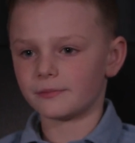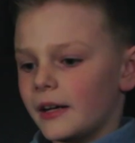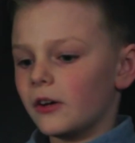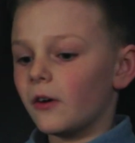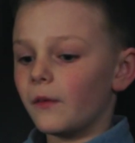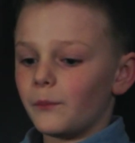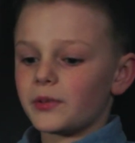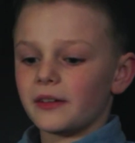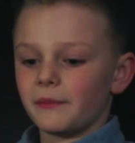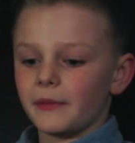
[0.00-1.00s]
I
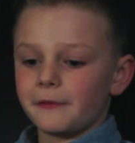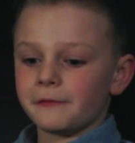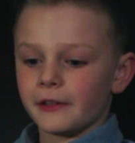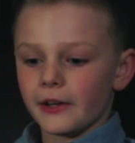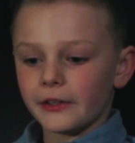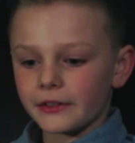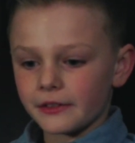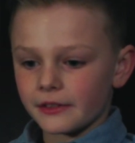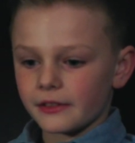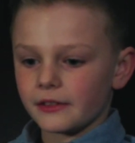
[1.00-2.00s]
hope some of my
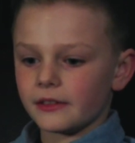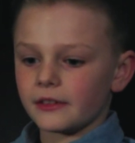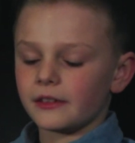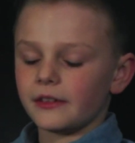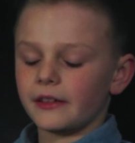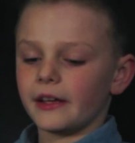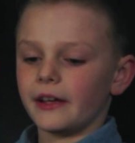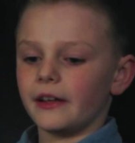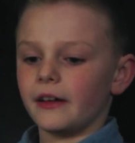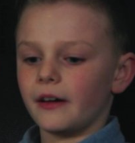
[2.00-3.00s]
friends
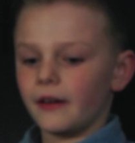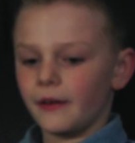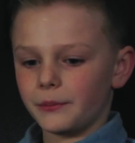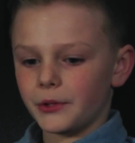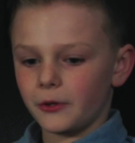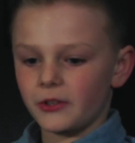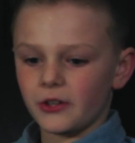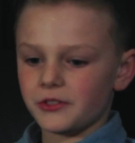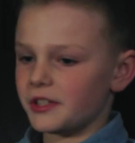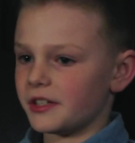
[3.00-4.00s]
that um, don't
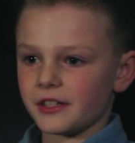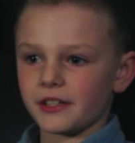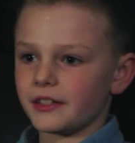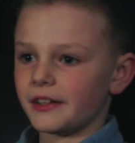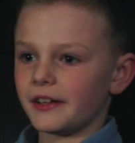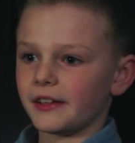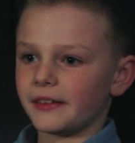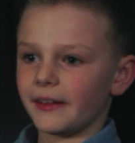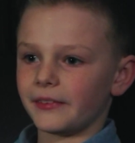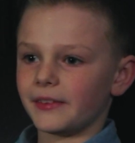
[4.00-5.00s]
know Jesus
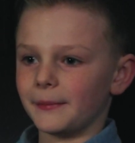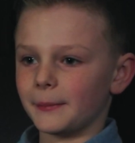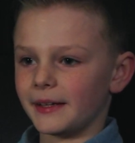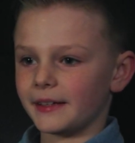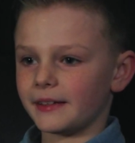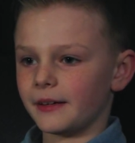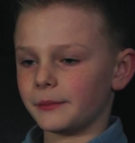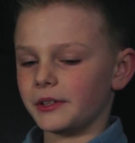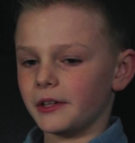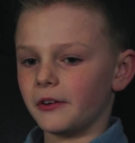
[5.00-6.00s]
that they might
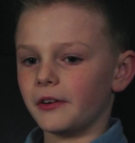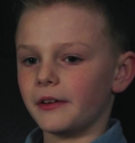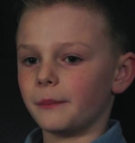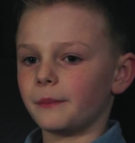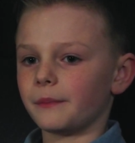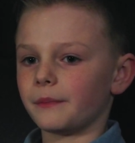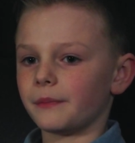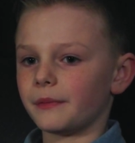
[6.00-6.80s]
come to know him